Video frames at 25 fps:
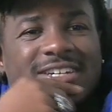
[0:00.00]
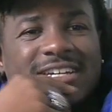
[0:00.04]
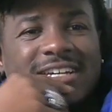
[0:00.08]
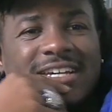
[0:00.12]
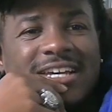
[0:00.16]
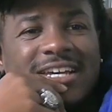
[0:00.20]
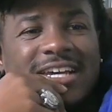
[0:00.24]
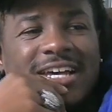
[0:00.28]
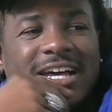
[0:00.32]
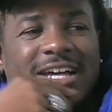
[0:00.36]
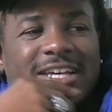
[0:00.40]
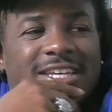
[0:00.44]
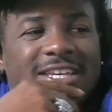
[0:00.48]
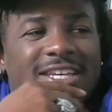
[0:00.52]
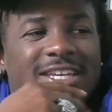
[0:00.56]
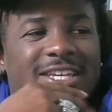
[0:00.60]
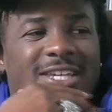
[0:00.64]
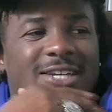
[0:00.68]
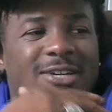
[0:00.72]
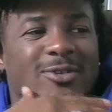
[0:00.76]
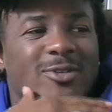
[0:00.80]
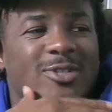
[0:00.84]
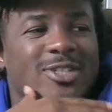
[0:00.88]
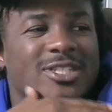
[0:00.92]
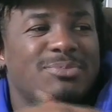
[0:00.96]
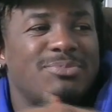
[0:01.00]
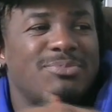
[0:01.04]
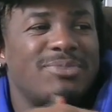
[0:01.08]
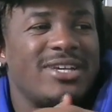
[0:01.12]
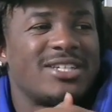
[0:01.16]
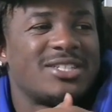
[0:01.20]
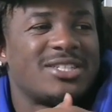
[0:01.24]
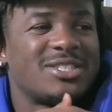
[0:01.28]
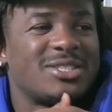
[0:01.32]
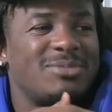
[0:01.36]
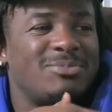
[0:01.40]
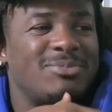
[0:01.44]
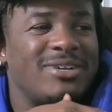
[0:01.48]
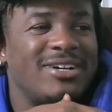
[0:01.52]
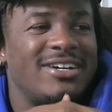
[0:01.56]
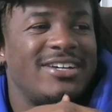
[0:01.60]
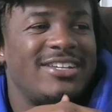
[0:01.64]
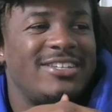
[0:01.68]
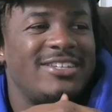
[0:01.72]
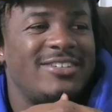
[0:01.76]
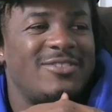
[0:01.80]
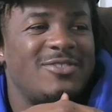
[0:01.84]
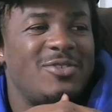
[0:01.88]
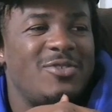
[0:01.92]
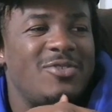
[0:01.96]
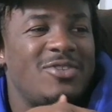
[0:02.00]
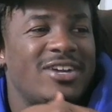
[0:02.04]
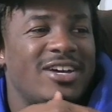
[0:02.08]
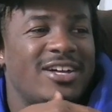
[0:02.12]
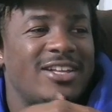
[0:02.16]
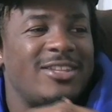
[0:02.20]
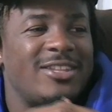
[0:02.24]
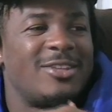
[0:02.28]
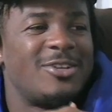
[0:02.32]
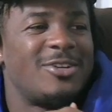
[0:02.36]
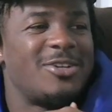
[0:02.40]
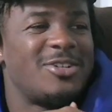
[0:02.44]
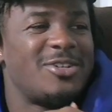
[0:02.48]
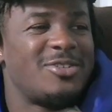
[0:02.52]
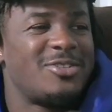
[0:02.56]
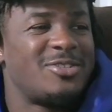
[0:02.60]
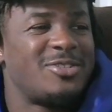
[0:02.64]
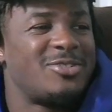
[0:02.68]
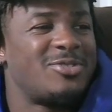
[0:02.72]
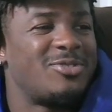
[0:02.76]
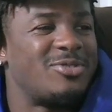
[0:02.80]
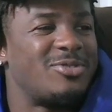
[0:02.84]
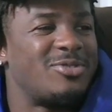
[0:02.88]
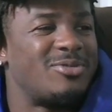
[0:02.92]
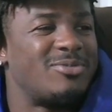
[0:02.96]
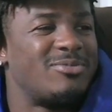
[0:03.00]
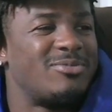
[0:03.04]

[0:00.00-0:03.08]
how can you respect somebody if you're not loyal to them?